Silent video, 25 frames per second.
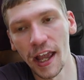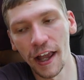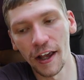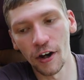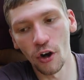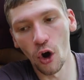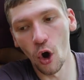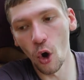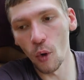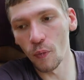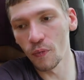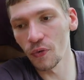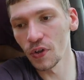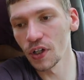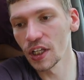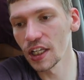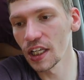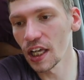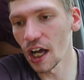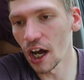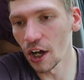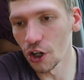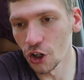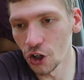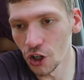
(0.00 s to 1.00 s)
and
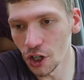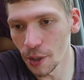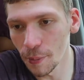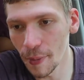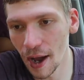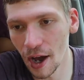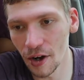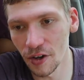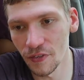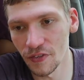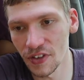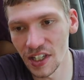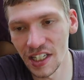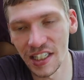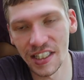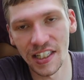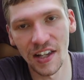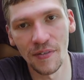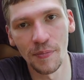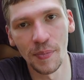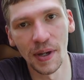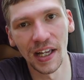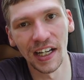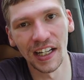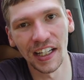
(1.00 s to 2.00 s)
hopefully a good amount of these
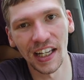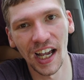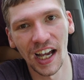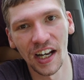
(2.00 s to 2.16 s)
have been